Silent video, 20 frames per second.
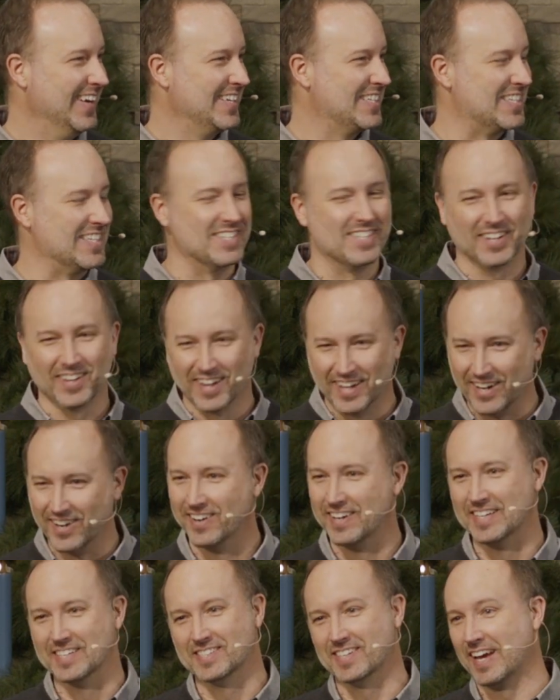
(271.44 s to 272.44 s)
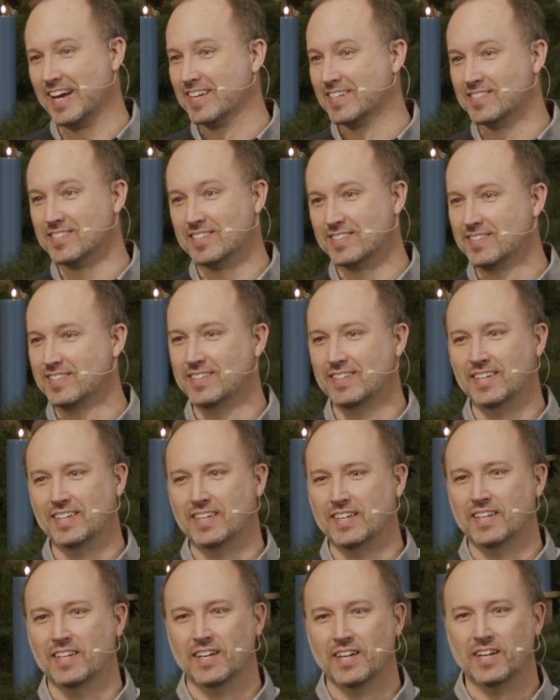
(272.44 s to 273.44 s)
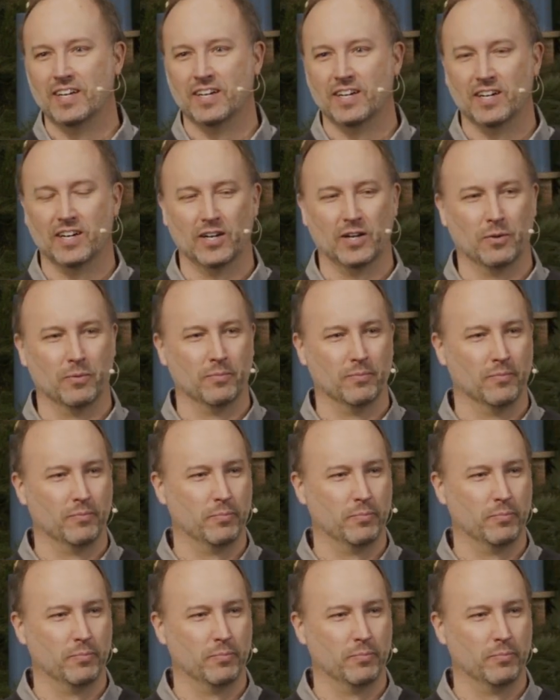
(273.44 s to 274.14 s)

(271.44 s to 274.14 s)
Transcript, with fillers: She's hilarious, guys. Um,